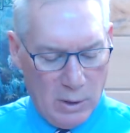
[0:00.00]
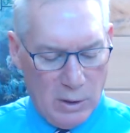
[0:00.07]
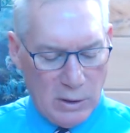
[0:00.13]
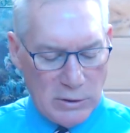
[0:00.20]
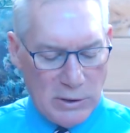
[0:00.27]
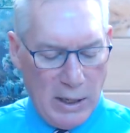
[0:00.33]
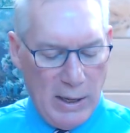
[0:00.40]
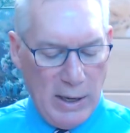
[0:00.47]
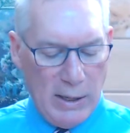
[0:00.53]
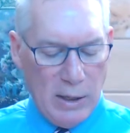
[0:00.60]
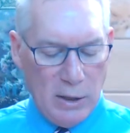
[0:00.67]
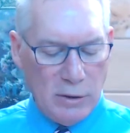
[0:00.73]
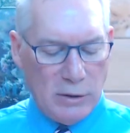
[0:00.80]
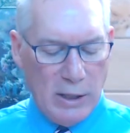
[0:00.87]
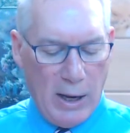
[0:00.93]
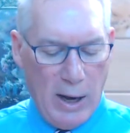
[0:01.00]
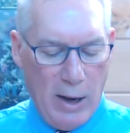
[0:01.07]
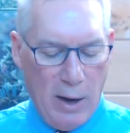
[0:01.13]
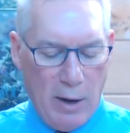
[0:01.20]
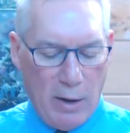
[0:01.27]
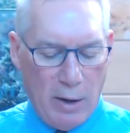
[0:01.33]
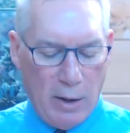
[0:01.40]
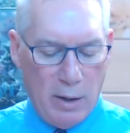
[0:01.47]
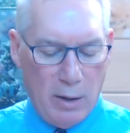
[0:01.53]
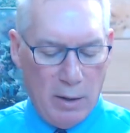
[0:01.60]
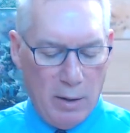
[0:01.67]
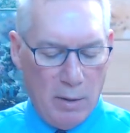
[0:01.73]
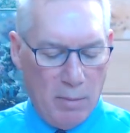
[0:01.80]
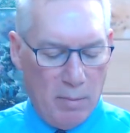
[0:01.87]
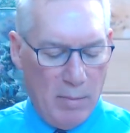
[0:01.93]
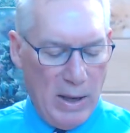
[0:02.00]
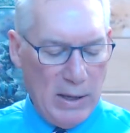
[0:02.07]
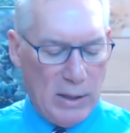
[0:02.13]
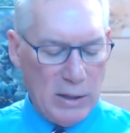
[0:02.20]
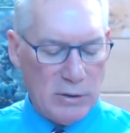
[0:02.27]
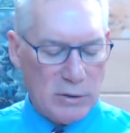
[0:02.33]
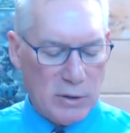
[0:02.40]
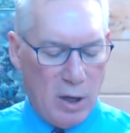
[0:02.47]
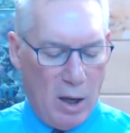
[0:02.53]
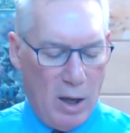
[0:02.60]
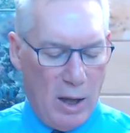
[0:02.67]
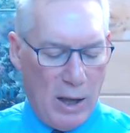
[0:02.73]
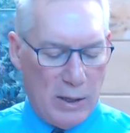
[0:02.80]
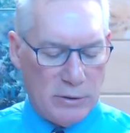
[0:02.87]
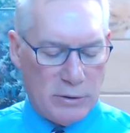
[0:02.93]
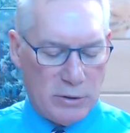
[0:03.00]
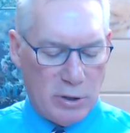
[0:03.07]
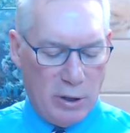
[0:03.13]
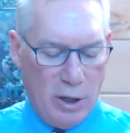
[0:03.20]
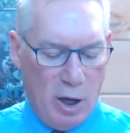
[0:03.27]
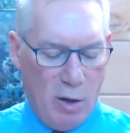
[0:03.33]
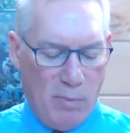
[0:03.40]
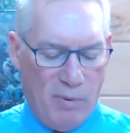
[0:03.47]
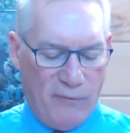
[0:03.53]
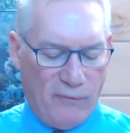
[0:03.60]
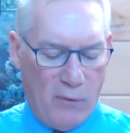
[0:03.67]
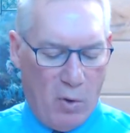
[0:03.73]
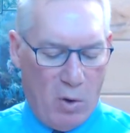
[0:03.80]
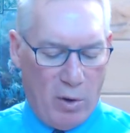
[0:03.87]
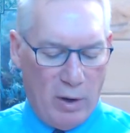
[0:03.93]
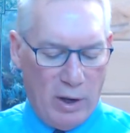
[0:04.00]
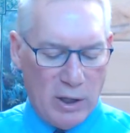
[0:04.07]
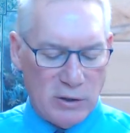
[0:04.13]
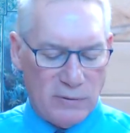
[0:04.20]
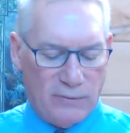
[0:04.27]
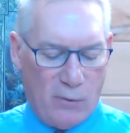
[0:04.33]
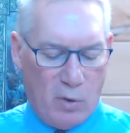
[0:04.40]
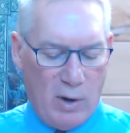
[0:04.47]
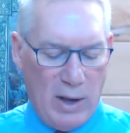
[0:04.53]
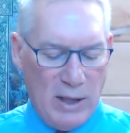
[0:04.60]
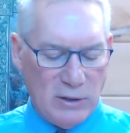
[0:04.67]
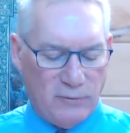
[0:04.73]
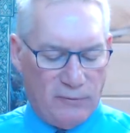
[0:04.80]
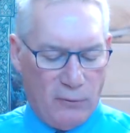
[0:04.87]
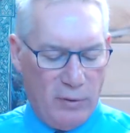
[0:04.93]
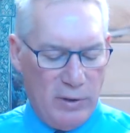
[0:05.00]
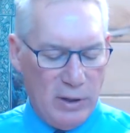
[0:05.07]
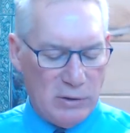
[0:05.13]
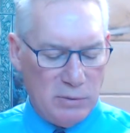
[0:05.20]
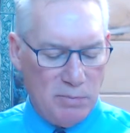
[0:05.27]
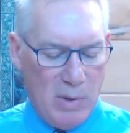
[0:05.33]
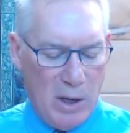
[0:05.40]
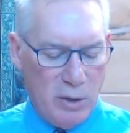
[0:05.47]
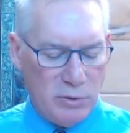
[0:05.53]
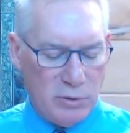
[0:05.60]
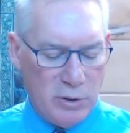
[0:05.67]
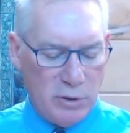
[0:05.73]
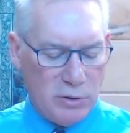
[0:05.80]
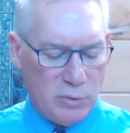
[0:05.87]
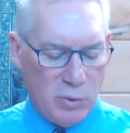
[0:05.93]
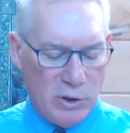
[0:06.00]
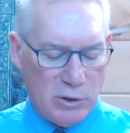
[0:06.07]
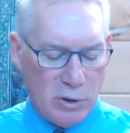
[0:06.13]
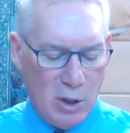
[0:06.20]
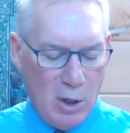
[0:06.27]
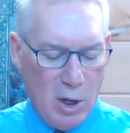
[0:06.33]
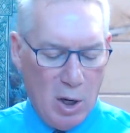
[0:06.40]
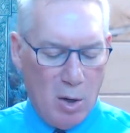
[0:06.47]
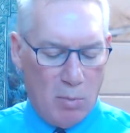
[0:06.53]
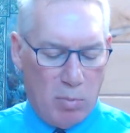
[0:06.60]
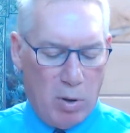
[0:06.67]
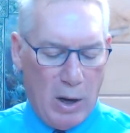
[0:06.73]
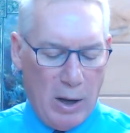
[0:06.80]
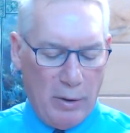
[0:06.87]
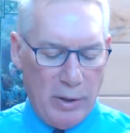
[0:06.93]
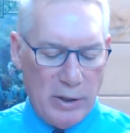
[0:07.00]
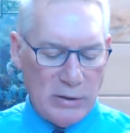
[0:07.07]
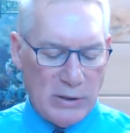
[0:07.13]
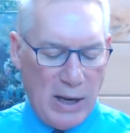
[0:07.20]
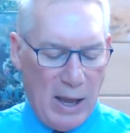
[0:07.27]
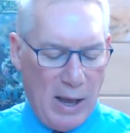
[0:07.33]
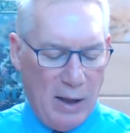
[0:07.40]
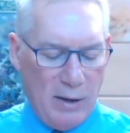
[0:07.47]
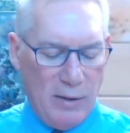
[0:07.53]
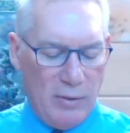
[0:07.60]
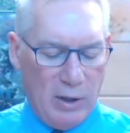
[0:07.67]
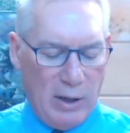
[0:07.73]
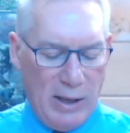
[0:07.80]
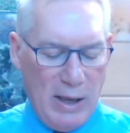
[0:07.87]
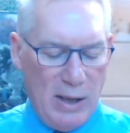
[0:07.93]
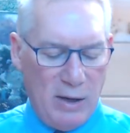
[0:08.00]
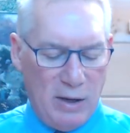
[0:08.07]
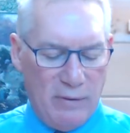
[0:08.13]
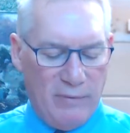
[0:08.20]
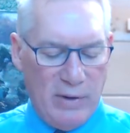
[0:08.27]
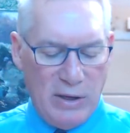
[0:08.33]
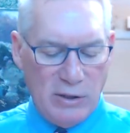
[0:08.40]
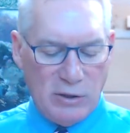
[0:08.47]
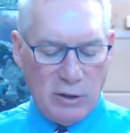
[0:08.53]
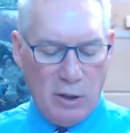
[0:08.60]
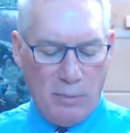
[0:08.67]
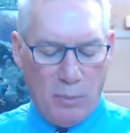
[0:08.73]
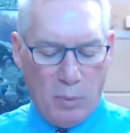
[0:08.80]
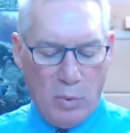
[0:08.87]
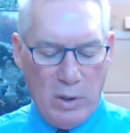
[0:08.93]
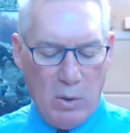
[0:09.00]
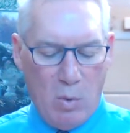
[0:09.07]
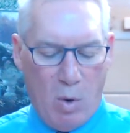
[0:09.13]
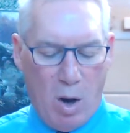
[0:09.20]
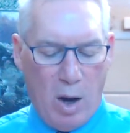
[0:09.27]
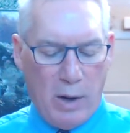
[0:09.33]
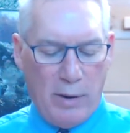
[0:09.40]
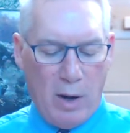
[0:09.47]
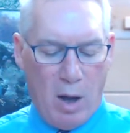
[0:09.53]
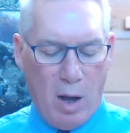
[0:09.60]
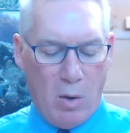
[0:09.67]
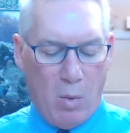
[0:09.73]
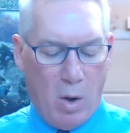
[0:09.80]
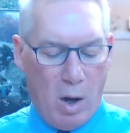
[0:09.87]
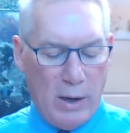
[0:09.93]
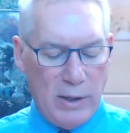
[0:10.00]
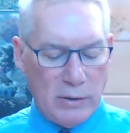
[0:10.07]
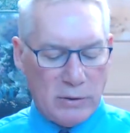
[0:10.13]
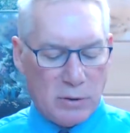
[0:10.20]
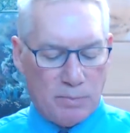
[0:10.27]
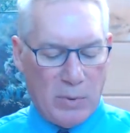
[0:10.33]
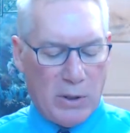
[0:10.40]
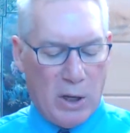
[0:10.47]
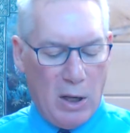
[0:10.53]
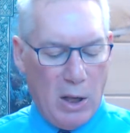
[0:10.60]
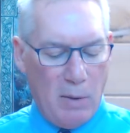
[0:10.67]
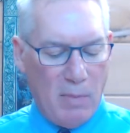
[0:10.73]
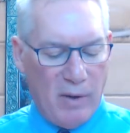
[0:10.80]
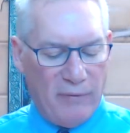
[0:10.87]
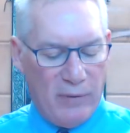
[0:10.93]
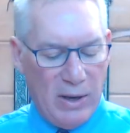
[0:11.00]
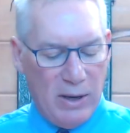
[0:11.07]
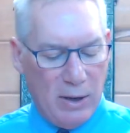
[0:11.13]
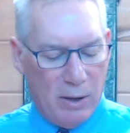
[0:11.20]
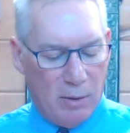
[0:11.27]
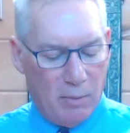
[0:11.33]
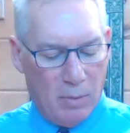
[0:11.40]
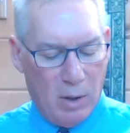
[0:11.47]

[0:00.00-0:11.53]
saying unto Aaron, Make us gods to go before us, for as for this Moses which brought us out of the land of Egypt, we want not what is become of him.